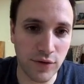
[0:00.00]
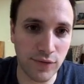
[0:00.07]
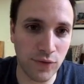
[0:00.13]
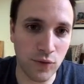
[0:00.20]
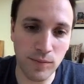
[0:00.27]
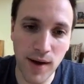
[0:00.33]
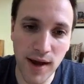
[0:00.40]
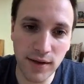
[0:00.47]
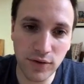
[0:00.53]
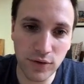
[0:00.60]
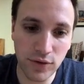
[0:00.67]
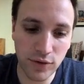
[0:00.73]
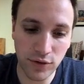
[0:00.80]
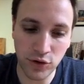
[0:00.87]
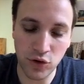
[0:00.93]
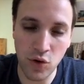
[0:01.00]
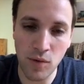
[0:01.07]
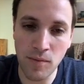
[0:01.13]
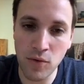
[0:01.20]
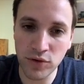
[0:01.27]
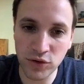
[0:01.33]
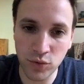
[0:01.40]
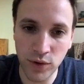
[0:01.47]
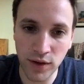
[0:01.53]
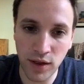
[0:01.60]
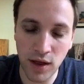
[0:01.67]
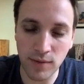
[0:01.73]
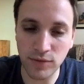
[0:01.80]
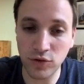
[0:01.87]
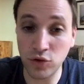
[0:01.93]
for Python, you're most
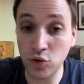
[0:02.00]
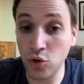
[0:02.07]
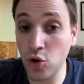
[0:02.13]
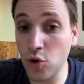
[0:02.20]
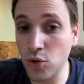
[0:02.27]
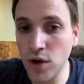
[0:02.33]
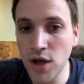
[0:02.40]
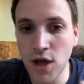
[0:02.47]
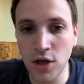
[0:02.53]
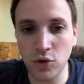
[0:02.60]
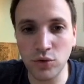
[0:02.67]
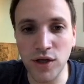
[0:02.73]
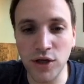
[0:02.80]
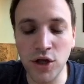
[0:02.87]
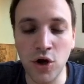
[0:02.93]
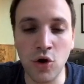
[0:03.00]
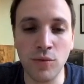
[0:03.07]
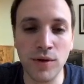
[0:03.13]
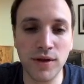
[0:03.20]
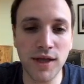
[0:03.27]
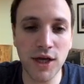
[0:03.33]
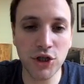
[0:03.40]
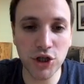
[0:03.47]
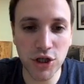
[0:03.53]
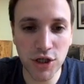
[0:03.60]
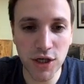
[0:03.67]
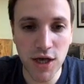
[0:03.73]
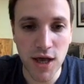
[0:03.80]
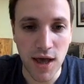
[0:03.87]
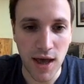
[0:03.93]
welcome to go to the
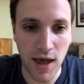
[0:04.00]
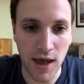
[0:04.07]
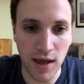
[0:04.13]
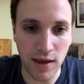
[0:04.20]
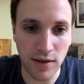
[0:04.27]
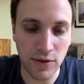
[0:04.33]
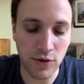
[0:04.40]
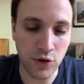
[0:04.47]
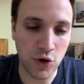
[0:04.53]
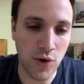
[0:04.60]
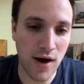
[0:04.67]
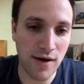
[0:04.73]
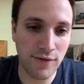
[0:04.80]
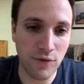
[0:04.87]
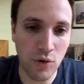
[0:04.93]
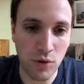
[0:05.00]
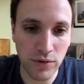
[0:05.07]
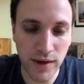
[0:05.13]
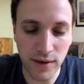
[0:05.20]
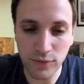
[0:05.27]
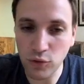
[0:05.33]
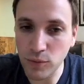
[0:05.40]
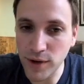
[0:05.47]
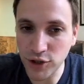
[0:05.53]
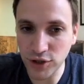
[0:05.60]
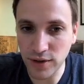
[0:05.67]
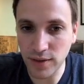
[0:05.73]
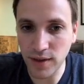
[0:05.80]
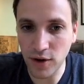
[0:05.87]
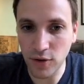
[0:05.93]
documentation, and you have all the
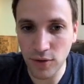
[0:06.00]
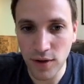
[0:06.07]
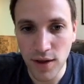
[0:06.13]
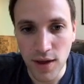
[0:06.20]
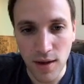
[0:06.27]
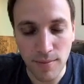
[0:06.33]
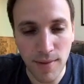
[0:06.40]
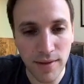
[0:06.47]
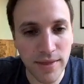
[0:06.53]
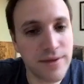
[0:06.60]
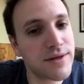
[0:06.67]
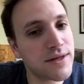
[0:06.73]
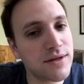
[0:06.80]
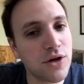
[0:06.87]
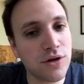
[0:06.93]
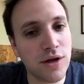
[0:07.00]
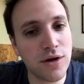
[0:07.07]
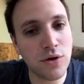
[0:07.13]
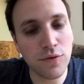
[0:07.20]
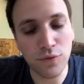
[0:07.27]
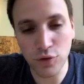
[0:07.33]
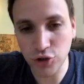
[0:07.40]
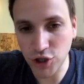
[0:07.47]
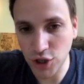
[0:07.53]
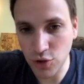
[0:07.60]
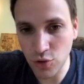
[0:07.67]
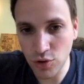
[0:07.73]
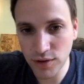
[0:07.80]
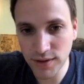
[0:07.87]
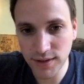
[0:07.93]
information there. But this is not a neo4j
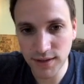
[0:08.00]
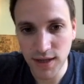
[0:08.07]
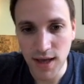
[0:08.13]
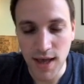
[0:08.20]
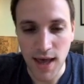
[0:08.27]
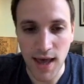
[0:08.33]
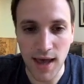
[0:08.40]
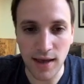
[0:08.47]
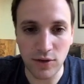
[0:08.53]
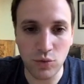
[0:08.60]
course, and